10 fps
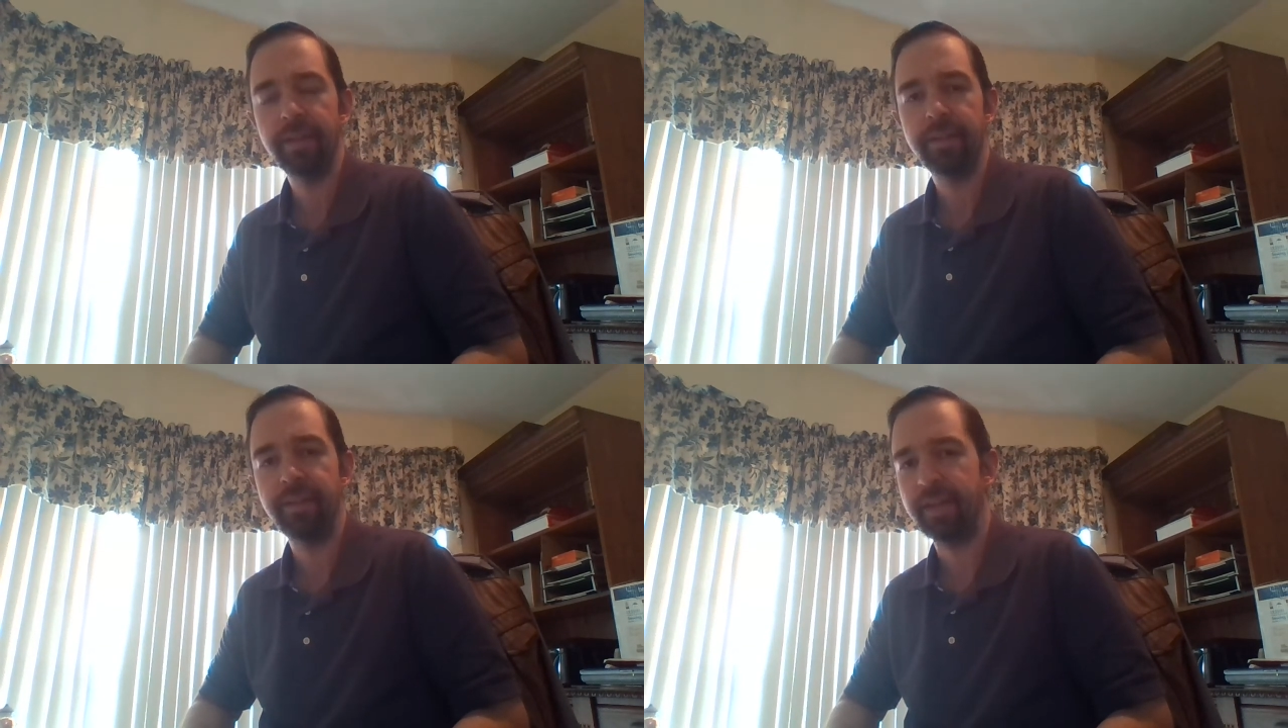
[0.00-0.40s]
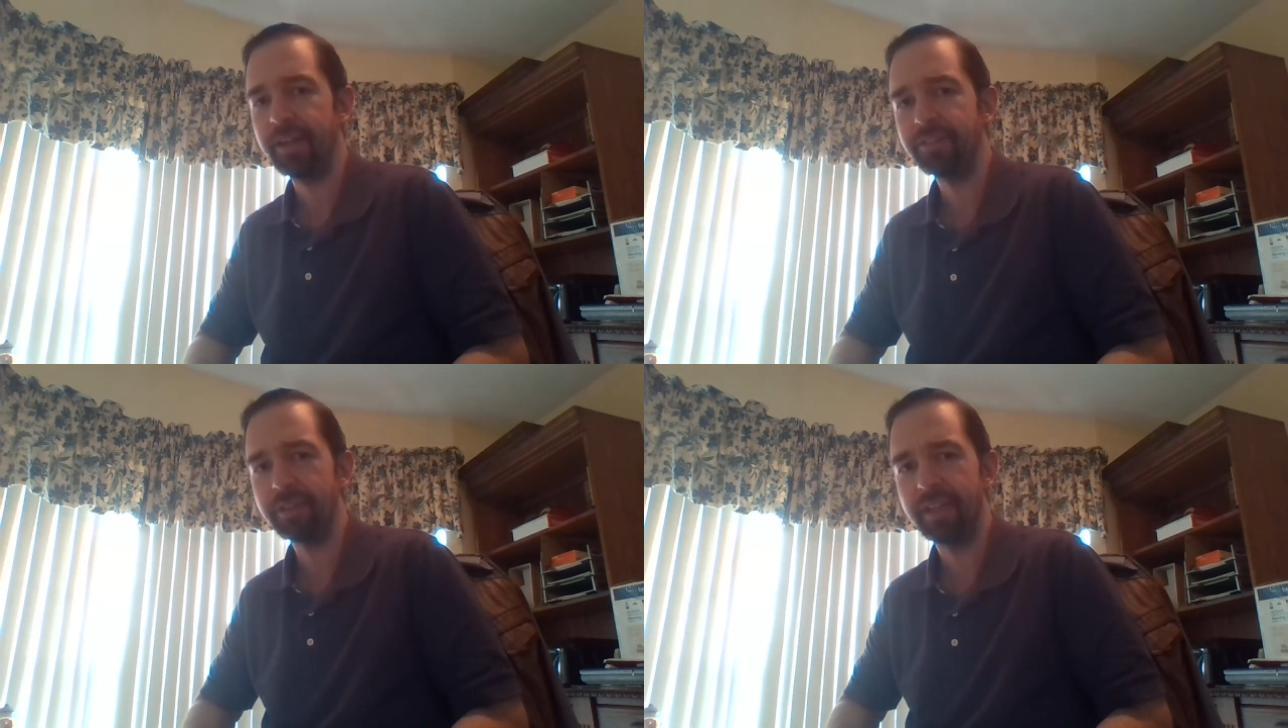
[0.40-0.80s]
the
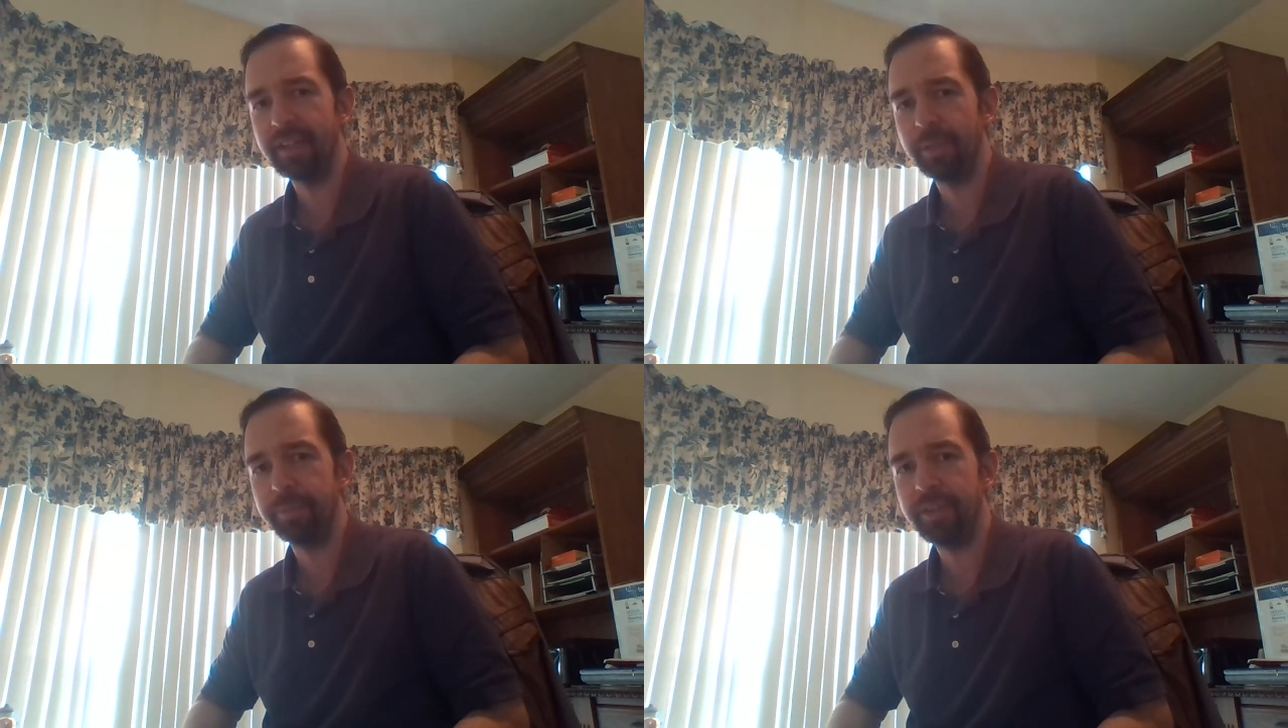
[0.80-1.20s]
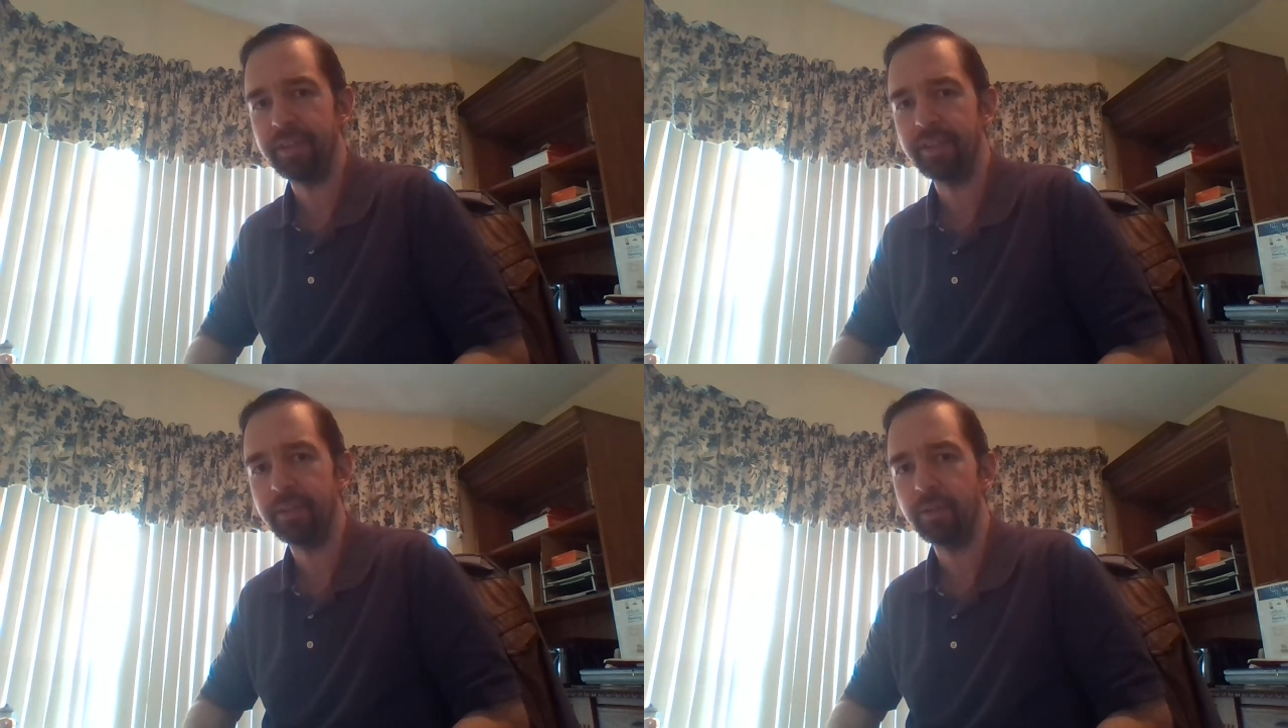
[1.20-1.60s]
answer cannot
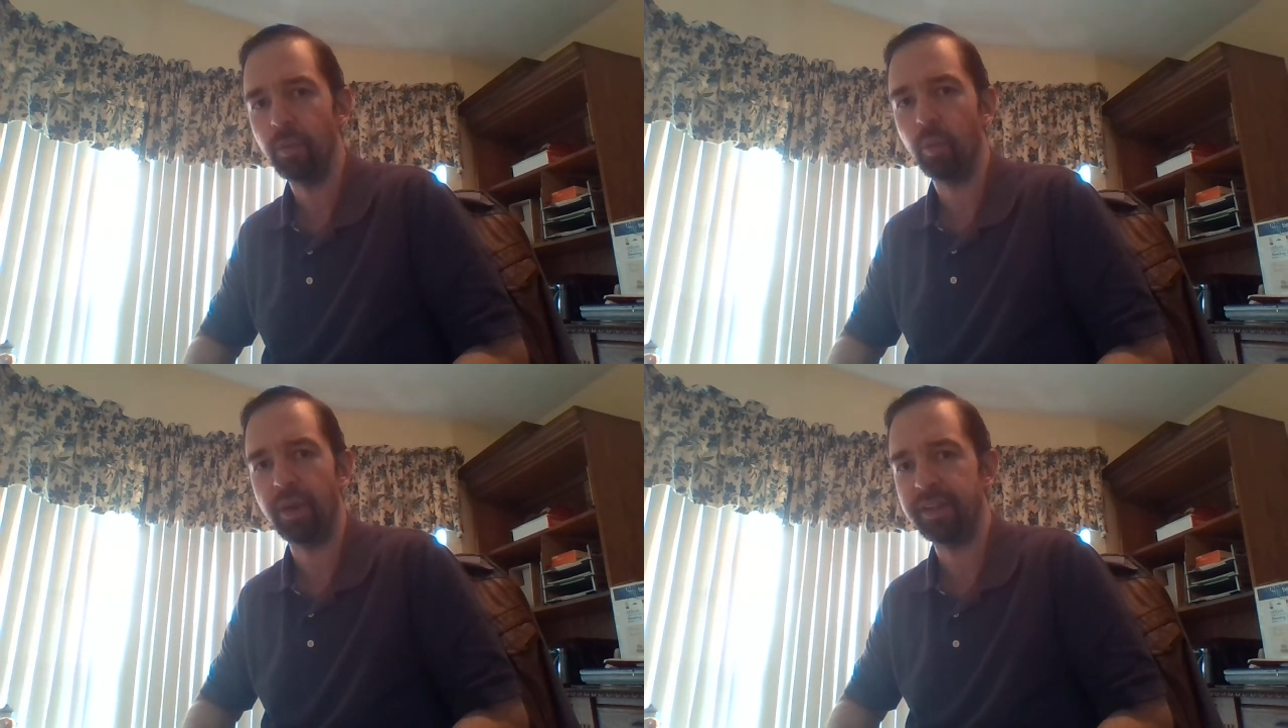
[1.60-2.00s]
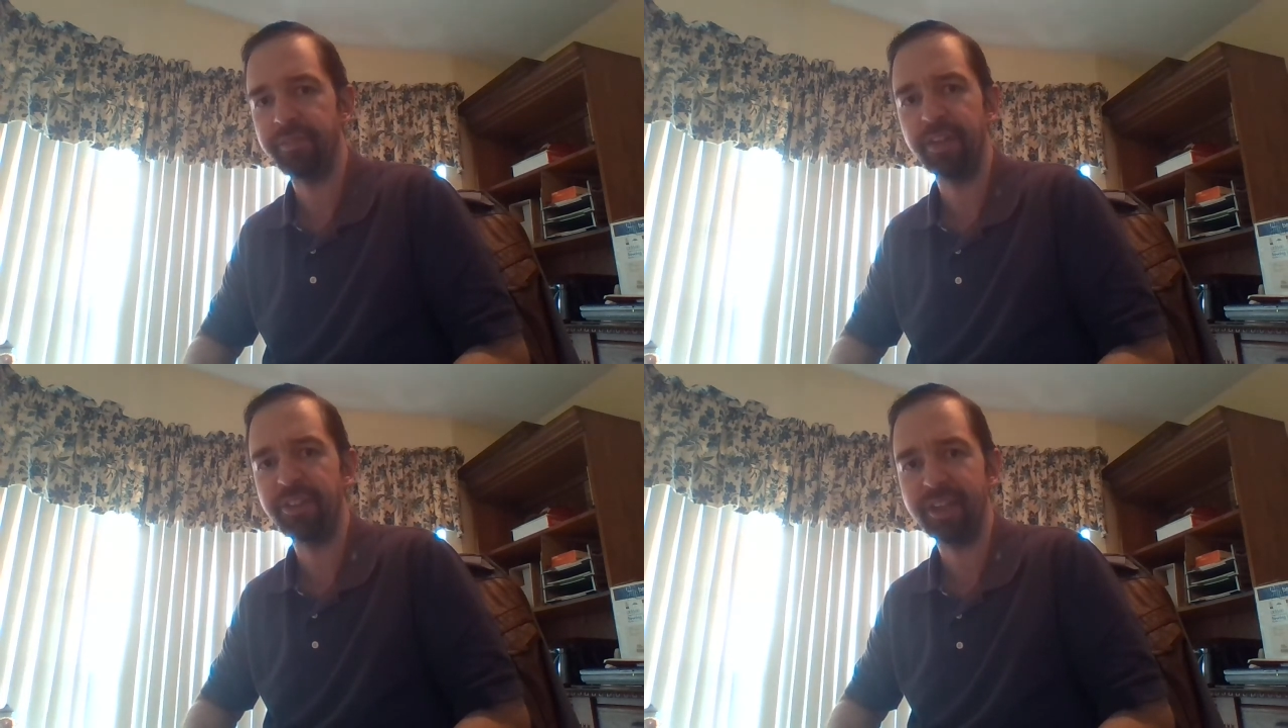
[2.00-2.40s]
be one of
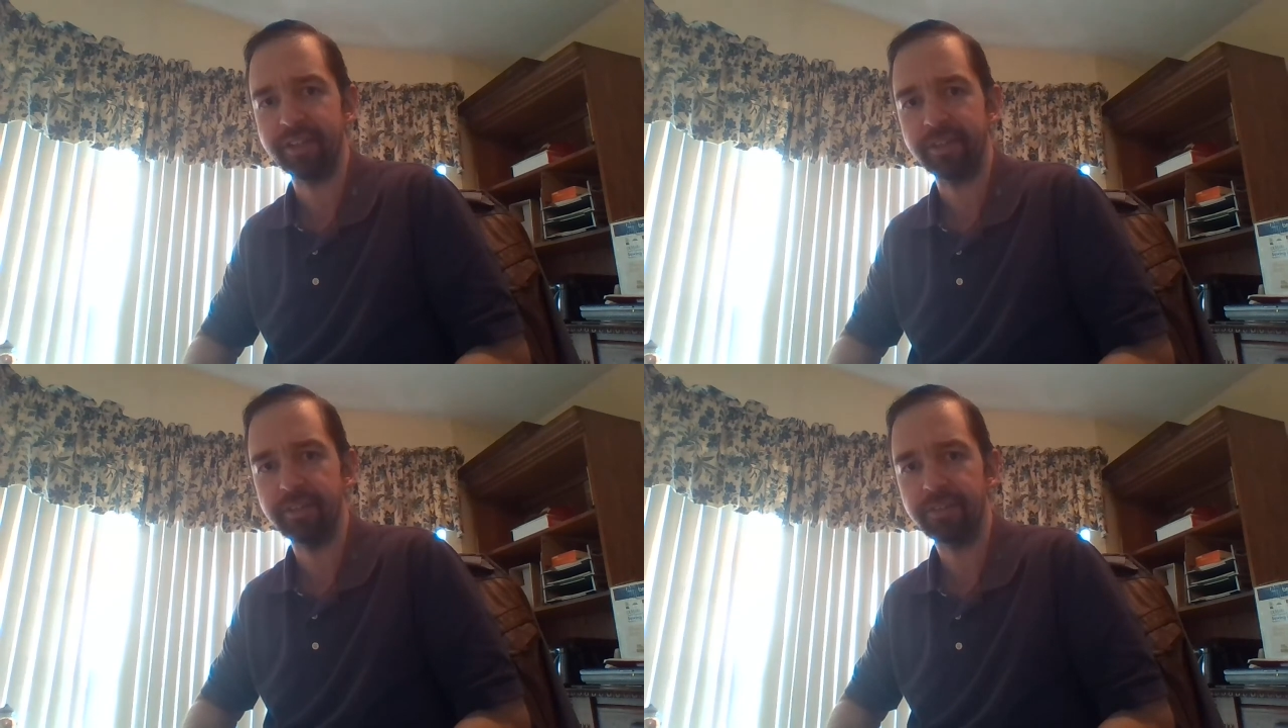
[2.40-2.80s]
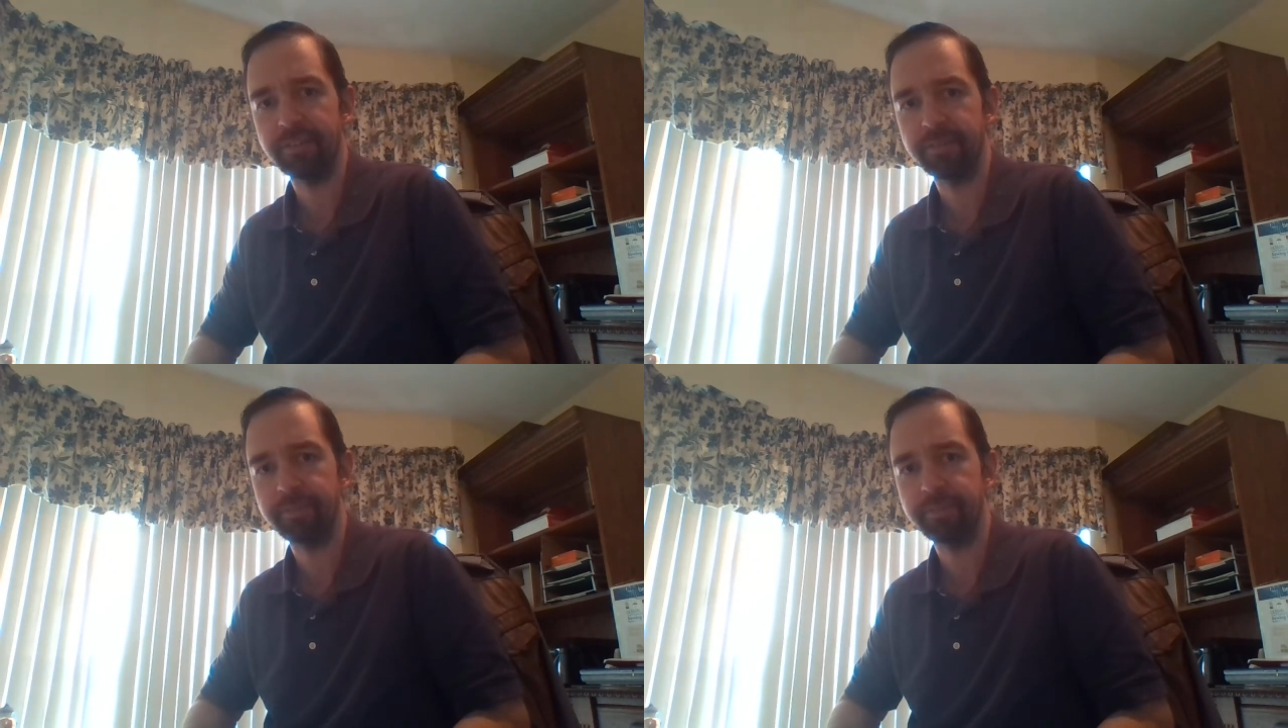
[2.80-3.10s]
the things.